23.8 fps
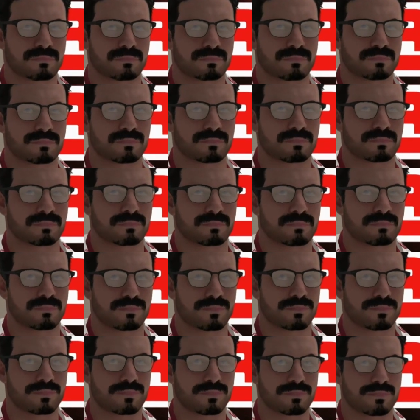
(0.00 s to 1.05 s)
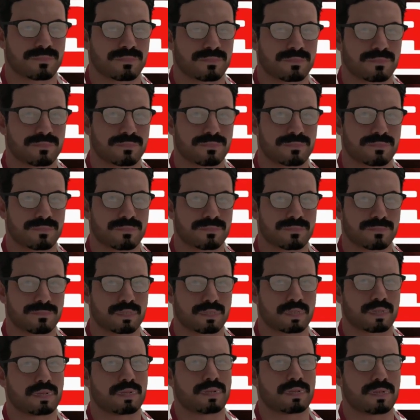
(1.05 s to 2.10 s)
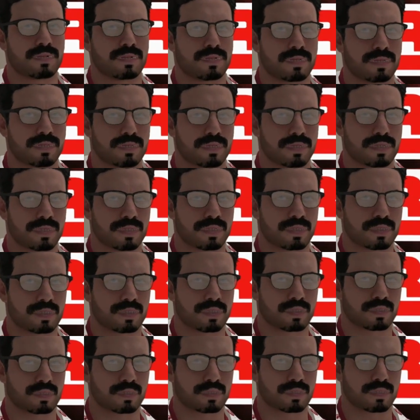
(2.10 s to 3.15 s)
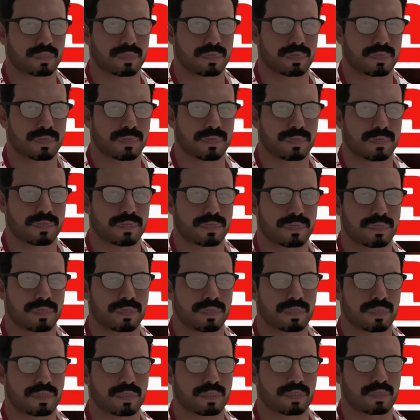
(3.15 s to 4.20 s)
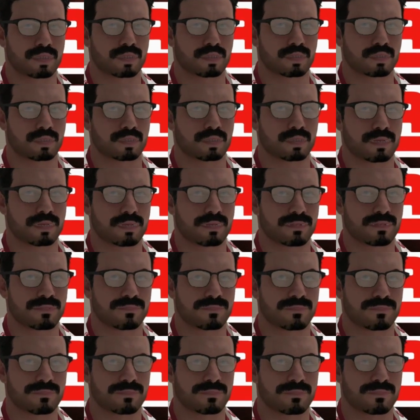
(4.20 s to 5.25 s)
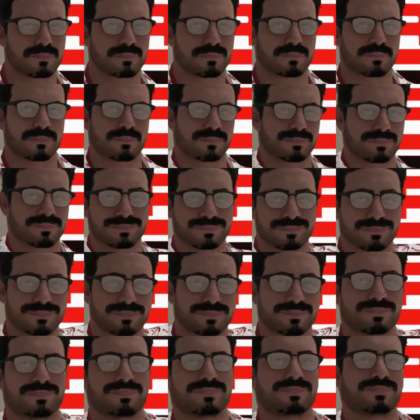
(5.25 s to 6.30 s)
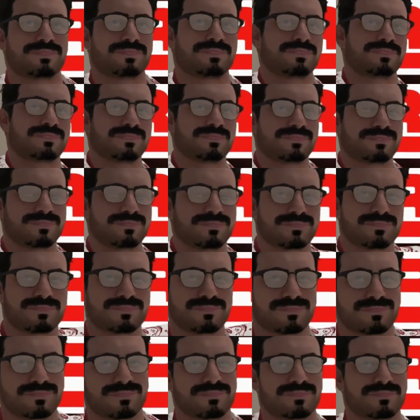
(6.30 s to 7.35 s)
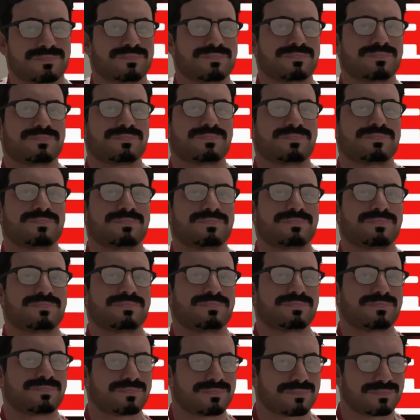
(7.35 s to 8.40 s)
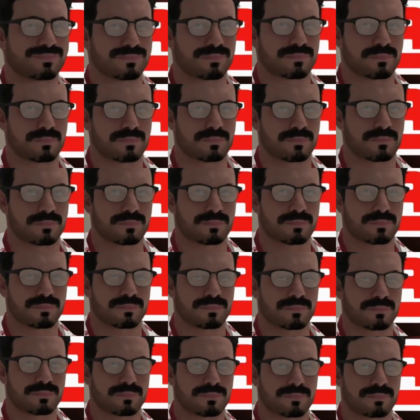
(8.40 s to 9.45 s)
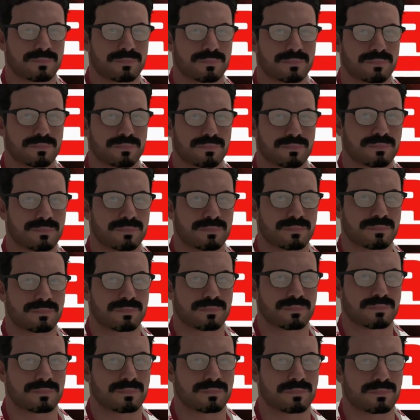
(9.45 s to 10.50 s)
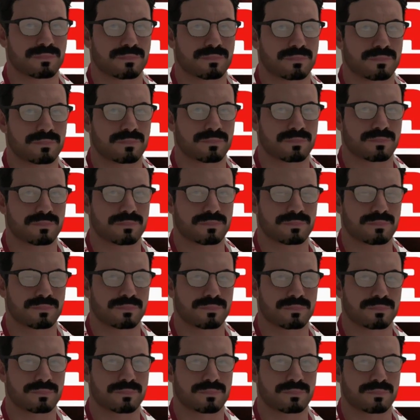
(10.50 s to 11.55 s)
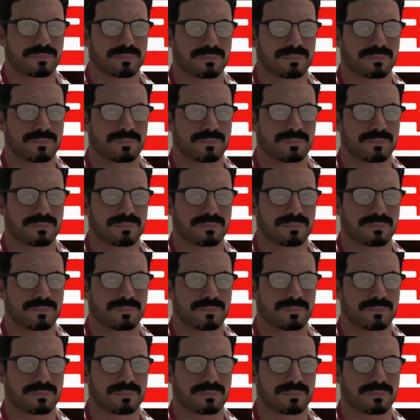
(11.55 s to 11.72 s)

People who didn't even know who EC3 was when he came into the WWE suddenly are his biggest supporters, his biggest fans, because he's so revolutionary. He's so inspiring.